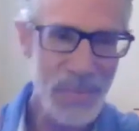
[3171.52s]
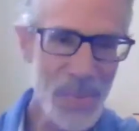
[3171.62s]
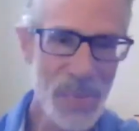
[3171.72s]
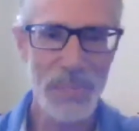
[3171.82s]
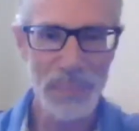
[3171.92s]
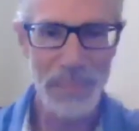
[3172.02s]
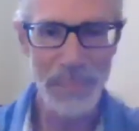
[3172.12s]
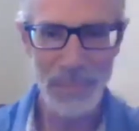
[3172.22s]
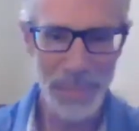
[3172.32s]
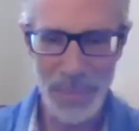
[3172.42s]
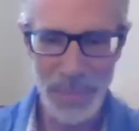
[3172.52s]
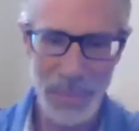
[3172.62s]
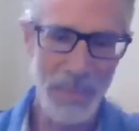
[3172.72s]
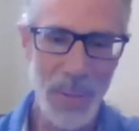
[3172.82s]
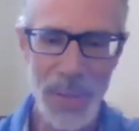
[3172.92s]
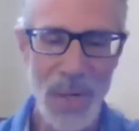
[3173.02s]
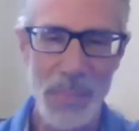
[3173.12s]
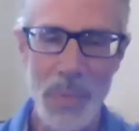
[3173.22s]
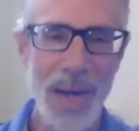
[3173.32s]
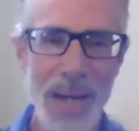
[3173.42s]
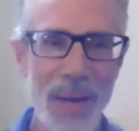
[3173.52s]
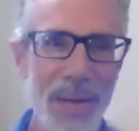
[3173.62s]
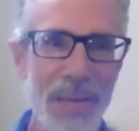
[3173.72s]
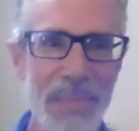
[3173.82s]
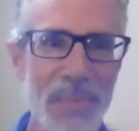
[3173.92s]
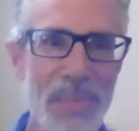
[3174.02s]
just putting your brain on